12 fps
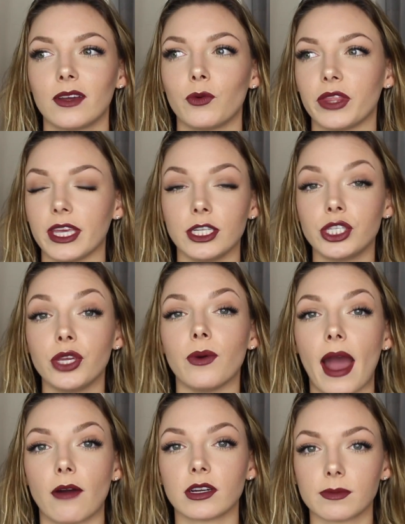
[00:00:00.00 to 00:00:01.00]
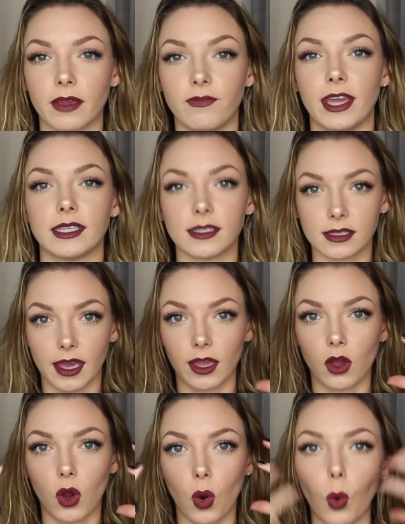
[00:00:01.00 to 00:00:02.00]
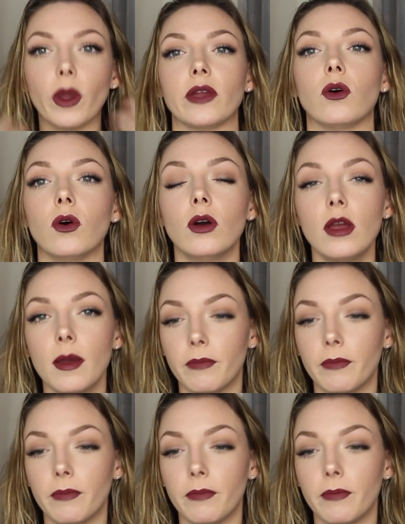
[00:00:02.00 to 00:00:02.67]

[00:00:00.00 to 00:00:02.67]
within 2 hours my face is like oil.